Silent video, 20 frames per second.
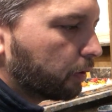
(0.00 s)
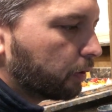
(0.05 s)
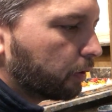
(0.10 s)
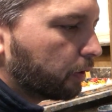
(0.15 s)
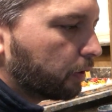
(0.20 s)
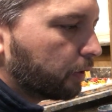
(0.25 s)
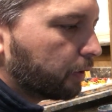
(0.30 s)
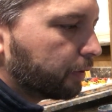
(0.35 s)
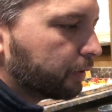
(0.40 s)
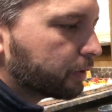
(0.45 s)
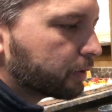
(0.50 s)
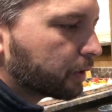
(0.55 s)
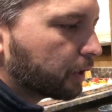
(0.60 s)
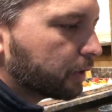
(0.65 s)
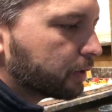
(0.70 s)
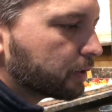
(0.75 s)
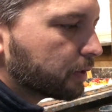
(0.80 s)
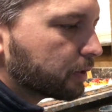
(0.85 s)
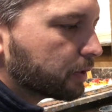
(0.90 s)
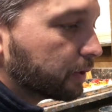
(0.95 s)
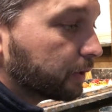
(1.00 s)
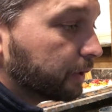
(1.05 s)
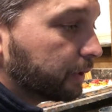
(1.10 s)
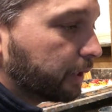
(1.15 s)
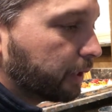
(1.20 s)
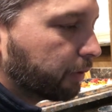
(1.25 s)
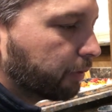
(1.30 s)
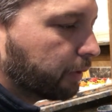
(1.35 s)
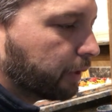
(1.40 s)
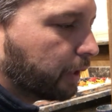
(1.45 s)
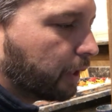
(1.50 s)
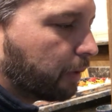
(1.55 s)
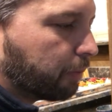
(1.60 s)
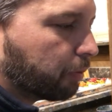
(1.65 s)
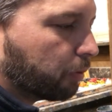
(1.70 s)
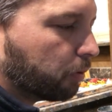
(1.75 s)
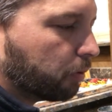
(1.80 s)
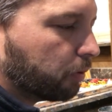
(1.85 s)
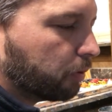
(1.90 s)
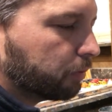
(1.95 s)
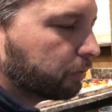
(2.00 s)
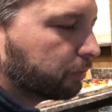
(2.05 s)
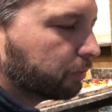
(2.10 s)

And in this case, it's literally a pull.